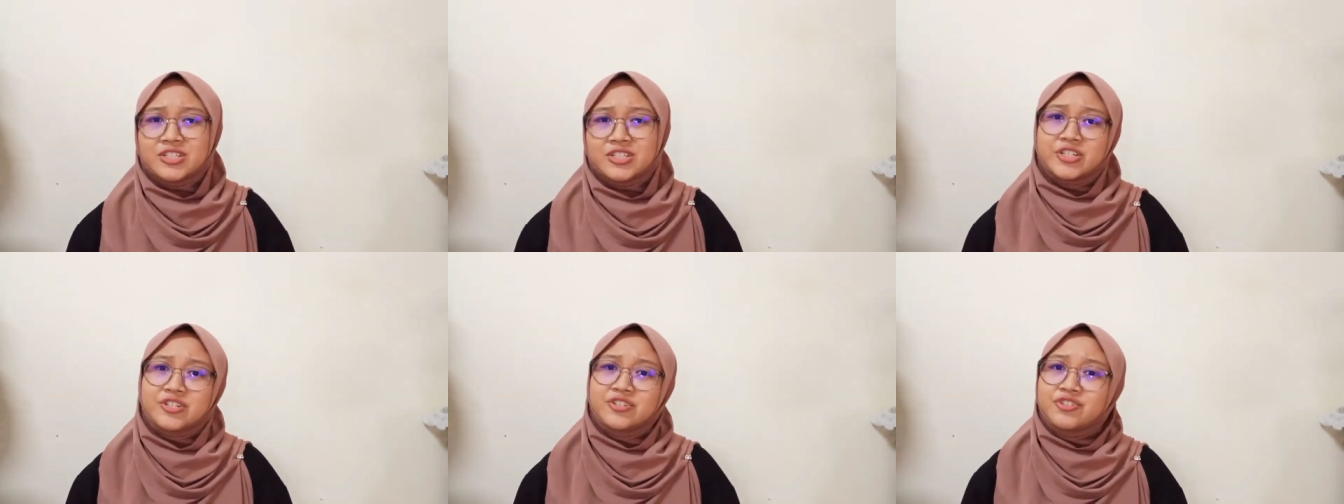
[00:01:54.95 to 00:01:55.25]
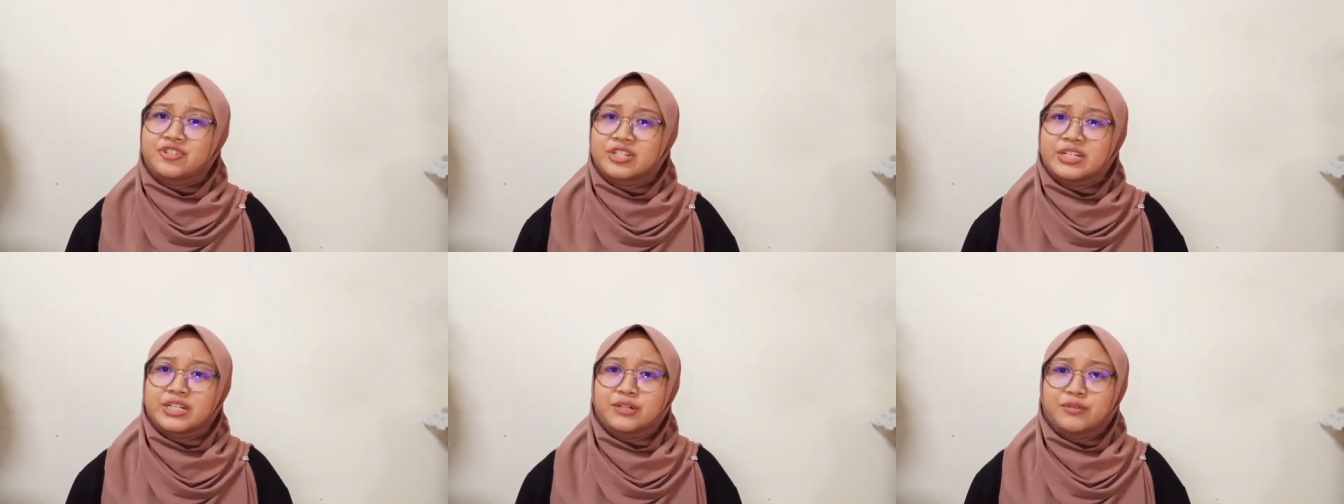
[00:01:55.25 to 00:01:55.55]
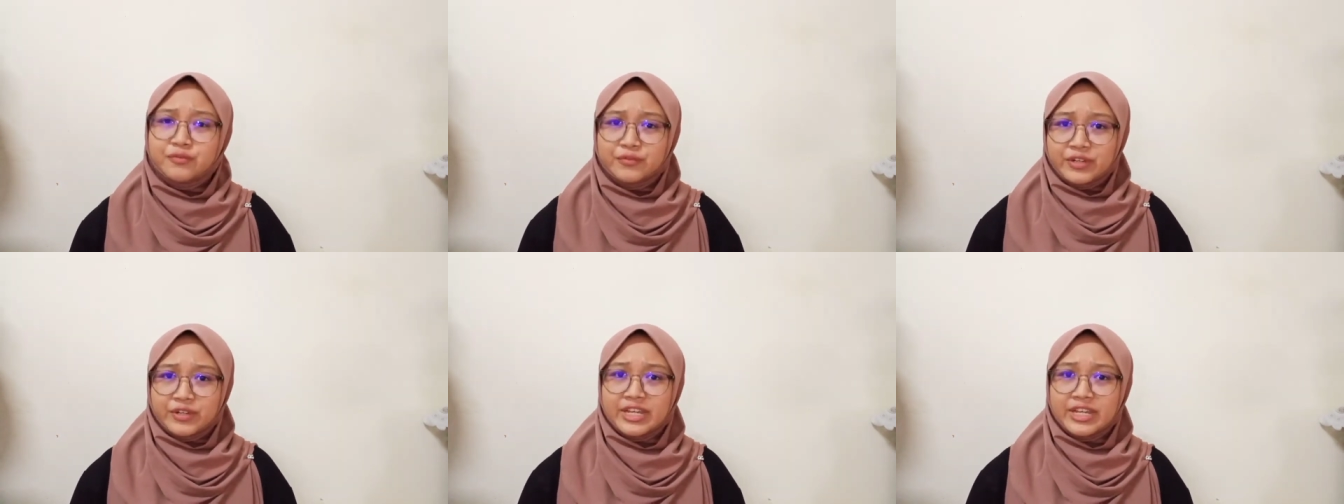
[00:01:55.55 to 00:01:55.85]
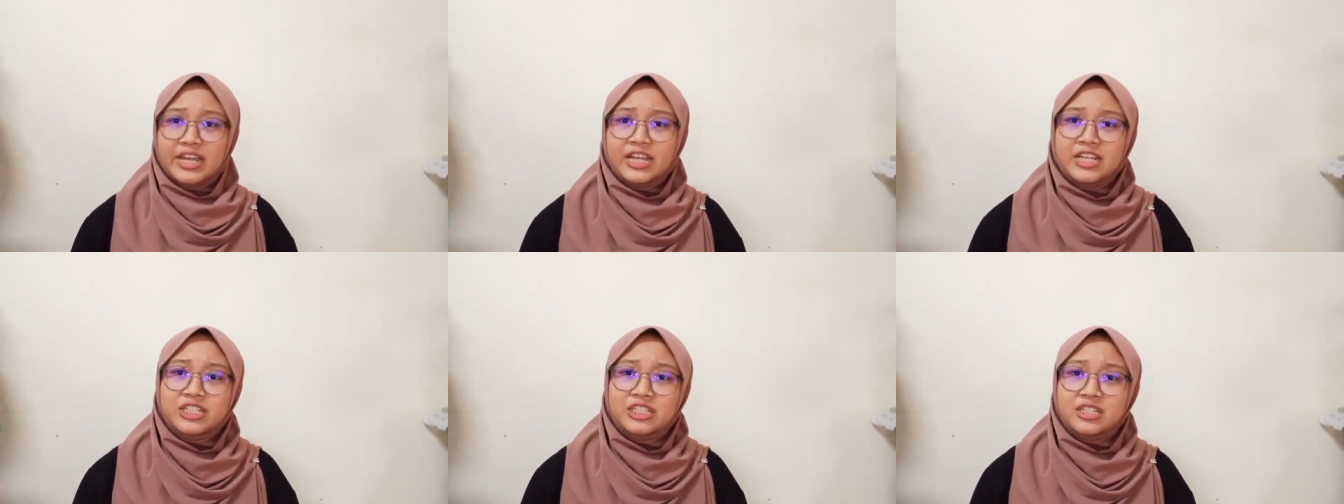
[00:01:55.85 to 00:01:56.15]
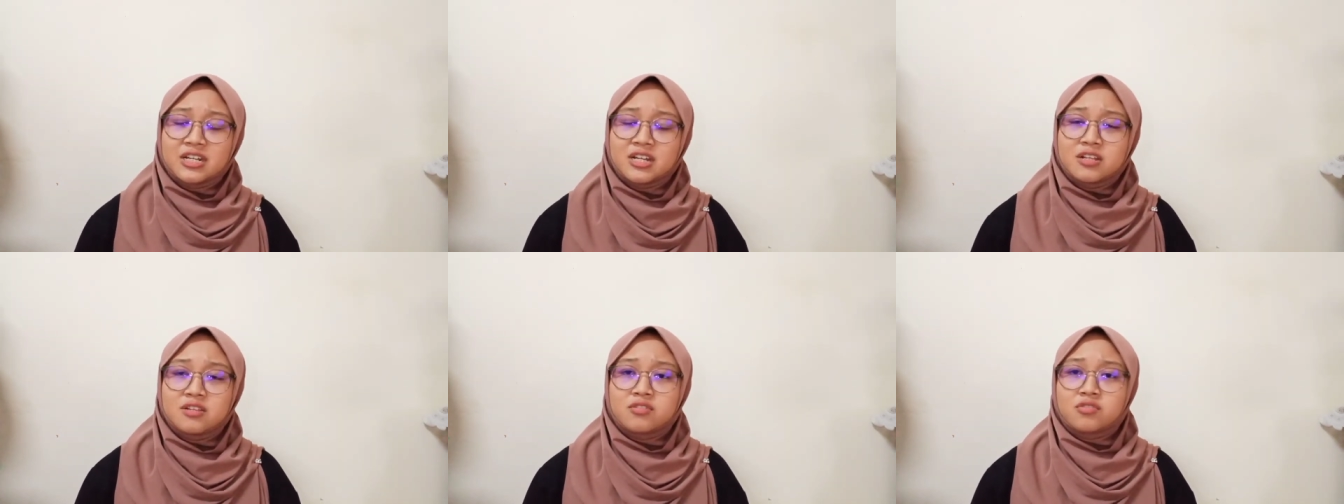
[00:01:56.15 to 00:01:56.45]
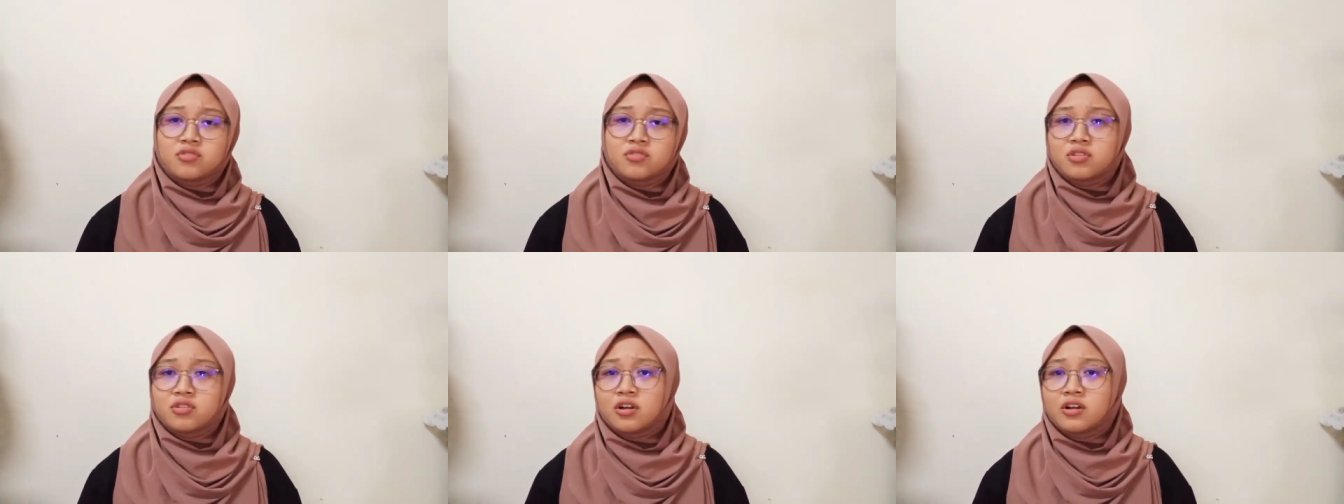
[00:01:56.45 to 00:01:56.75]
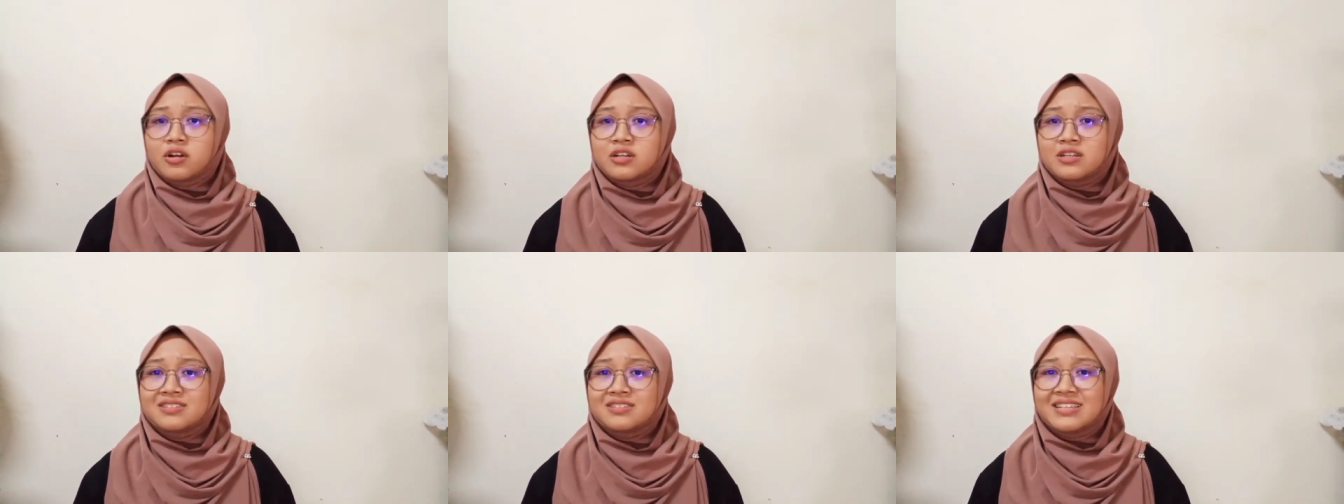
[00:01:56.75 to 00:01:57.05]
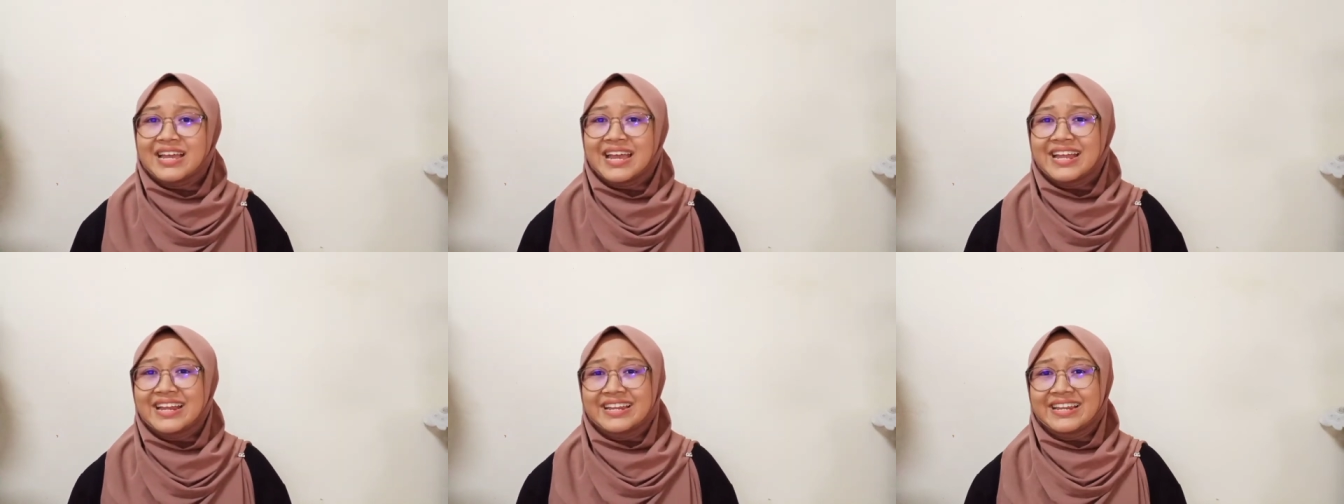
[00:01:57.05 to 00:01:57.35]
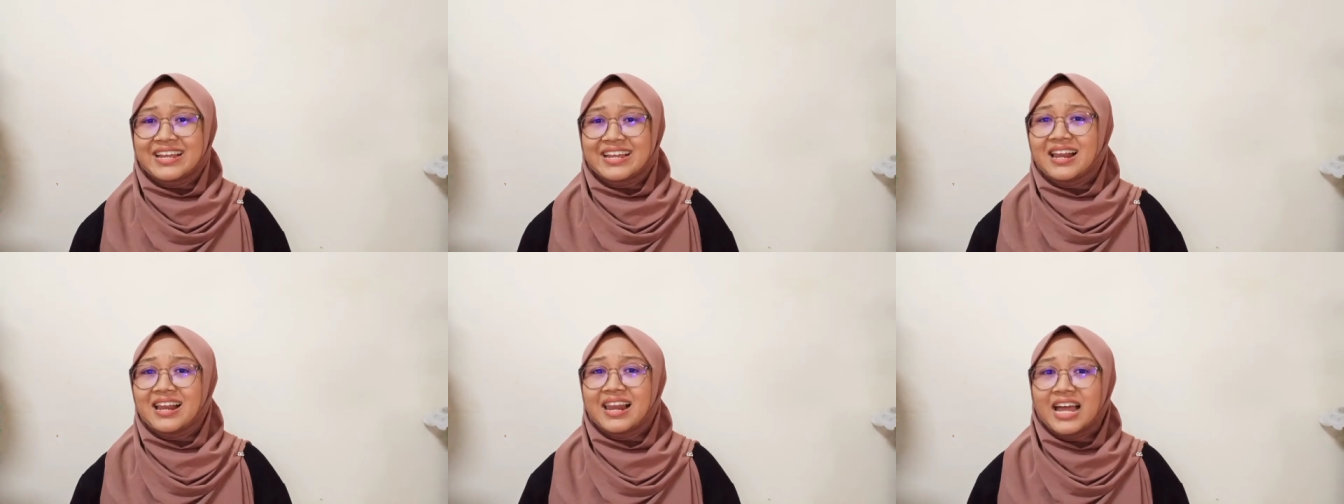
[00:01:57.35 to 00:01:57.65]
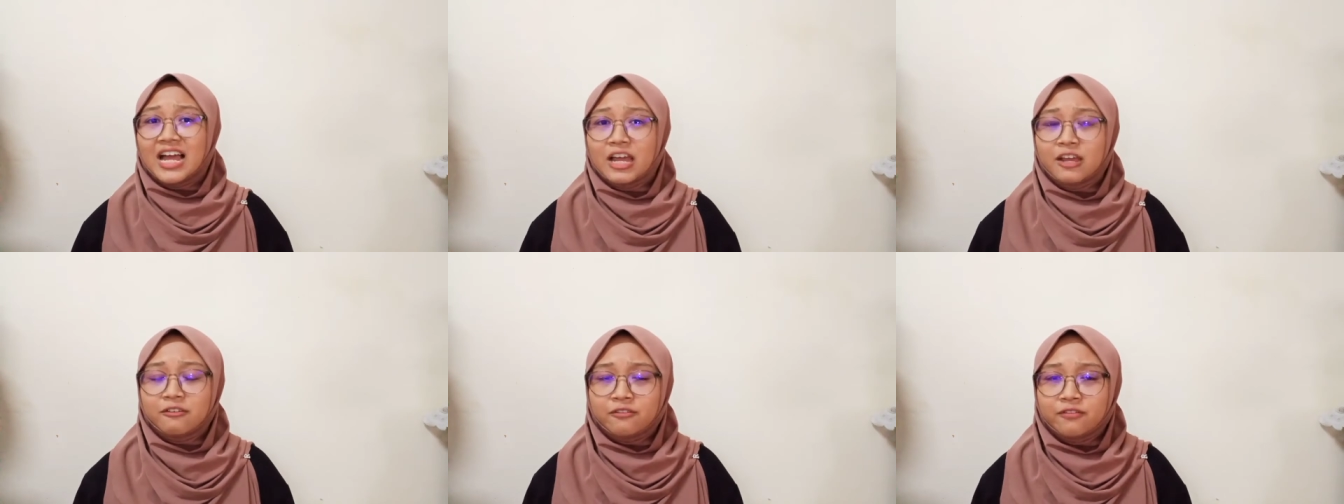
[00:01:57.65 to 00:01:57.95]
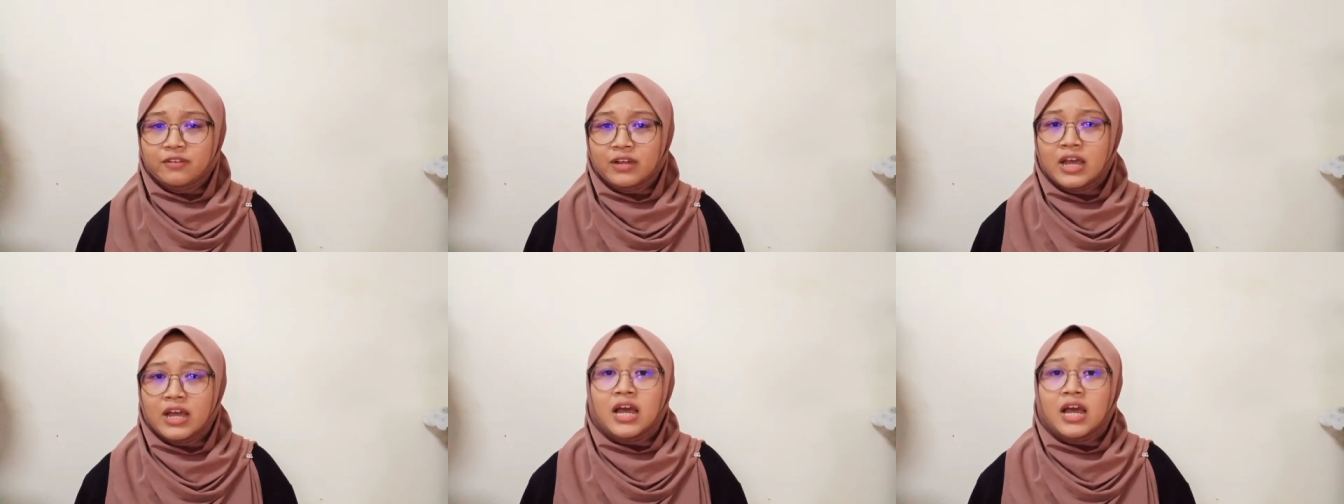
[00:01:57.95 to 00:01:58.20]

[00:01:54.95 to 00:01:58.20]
children, vacation, toys, and their life.